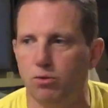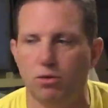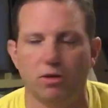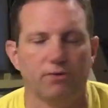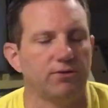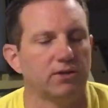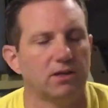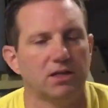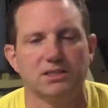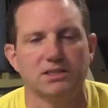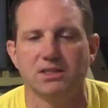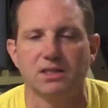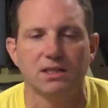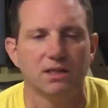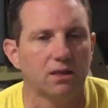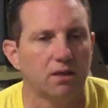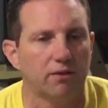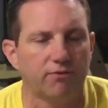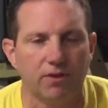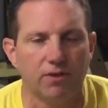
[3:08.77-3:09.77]
Well, if it doesn't get
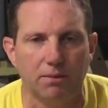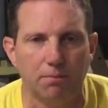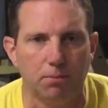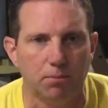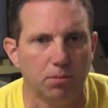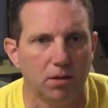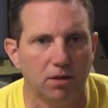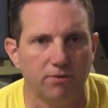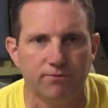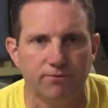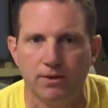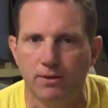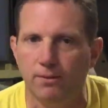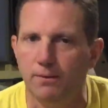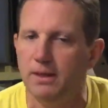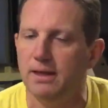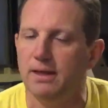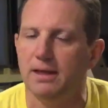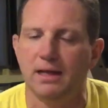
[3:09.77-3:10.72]
enough ample blood flow,